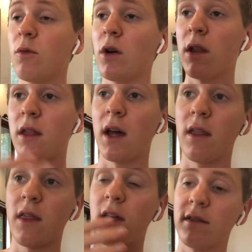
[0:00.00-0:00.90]
and what are the
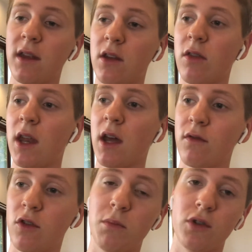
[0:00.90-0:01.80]
other things that you then
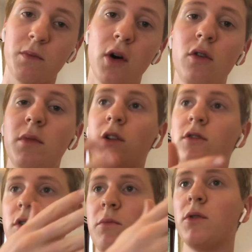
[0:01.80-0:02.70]
have to postpone
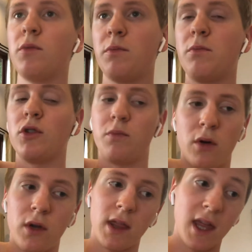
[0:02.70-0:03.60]
because you're
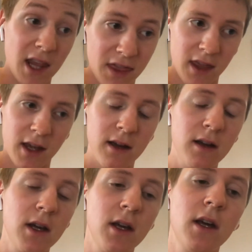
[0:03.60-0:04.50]
postponing that thing.
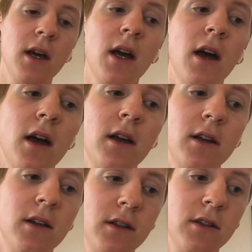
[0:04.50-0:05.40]

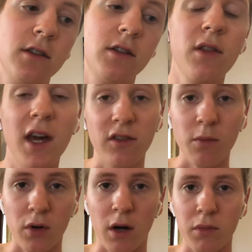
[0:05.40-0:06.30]
So that's a
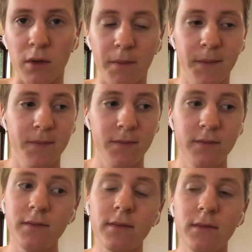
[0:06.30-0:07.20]
problem.
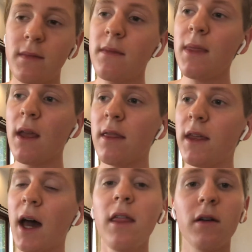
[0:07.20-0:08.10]

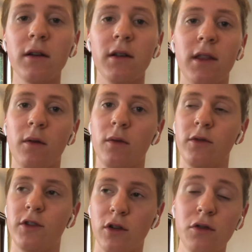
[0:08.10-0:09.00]
The other
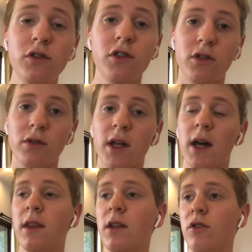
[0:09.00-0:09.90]
solution to
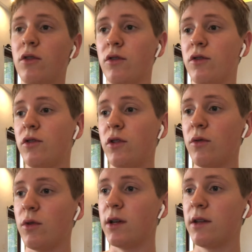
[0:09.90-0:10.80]
that that you could
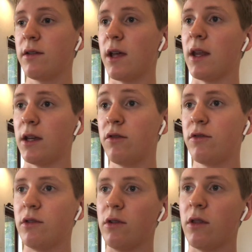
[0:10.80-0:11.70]
do is, and I
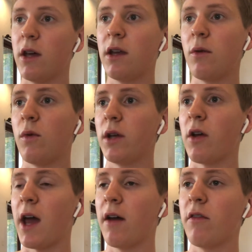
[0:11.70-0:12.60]
used to do that, where you
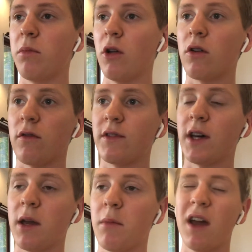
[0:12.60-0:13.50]
have a block of
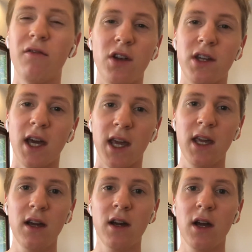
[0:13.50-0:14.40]
time every
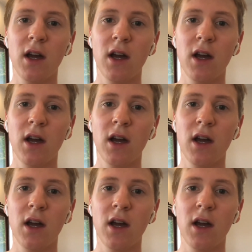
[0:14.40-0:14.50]
day